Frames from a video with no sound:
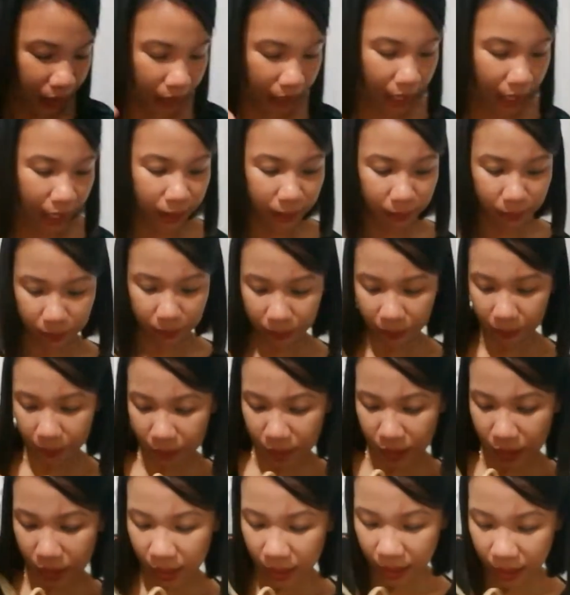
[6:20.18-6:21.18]
Yan.
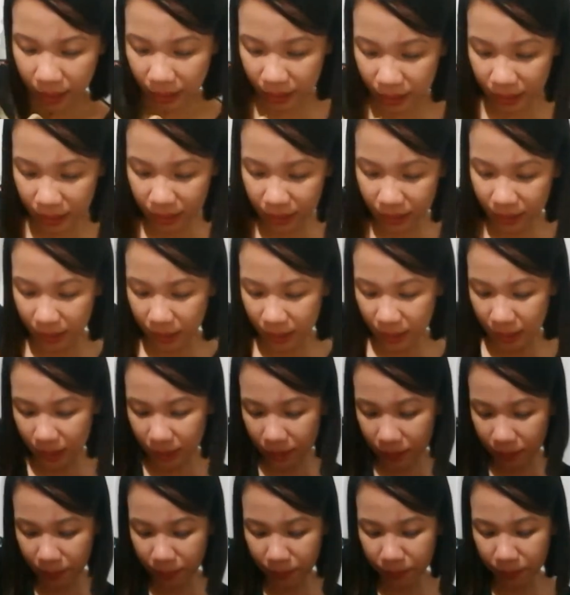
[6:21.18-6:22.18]
And
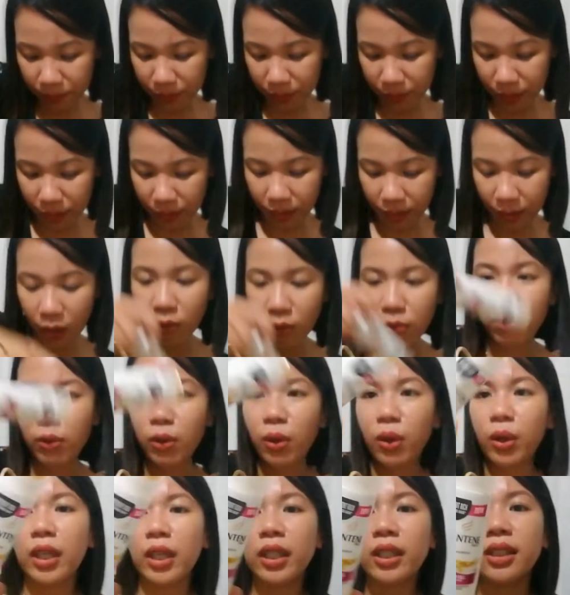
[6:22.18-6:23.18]
then, of
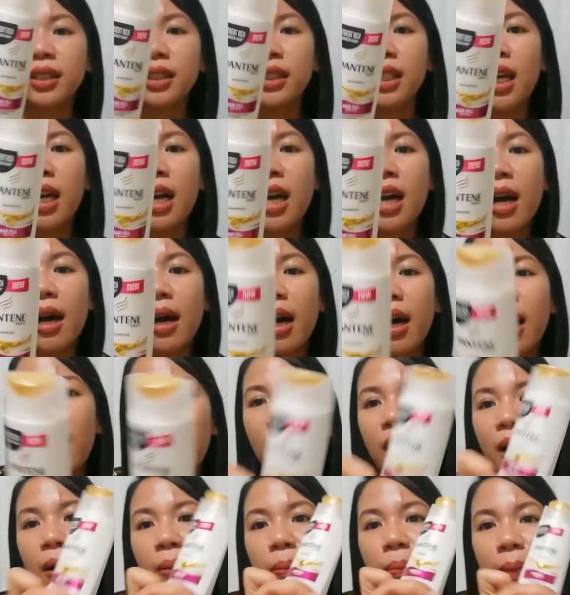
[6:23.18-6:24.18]
course,
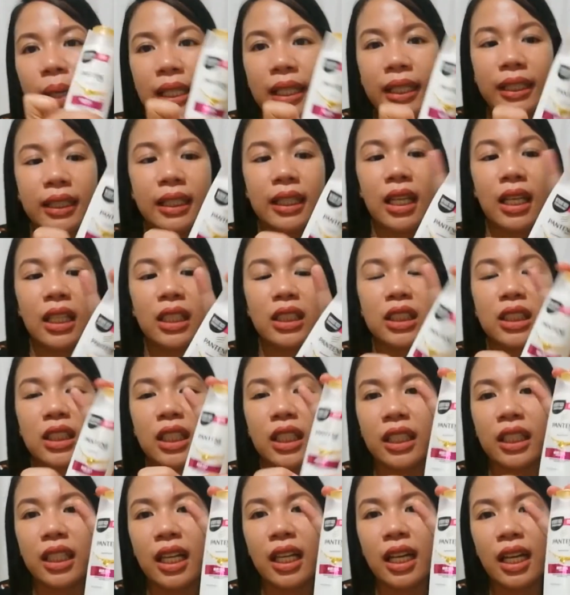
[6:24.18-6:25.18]
maliit lang
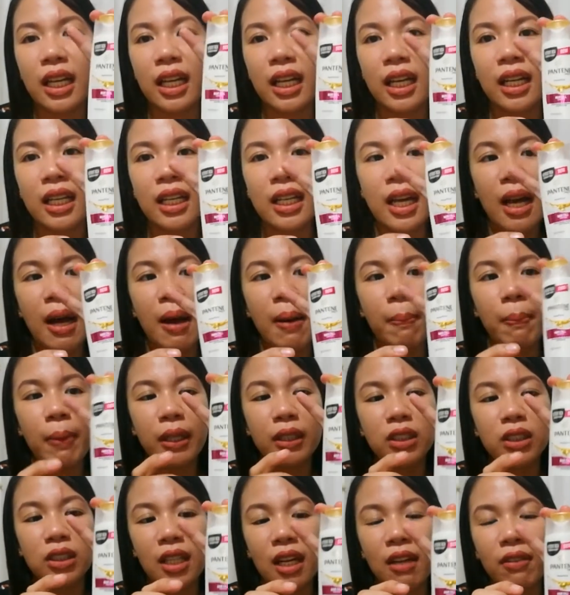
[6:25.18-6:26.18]
siya na
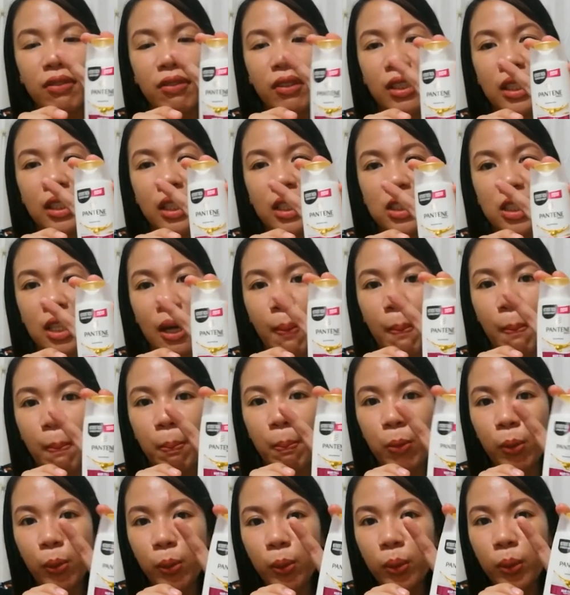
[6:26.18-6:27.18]
pang-travel na
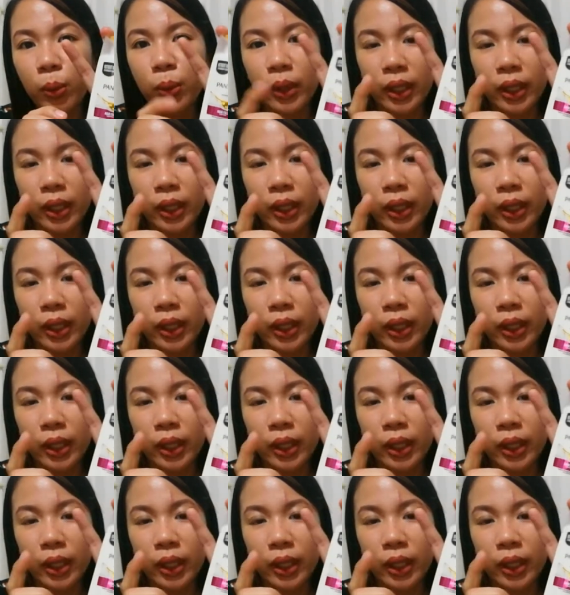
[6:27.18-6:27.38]
shampoo.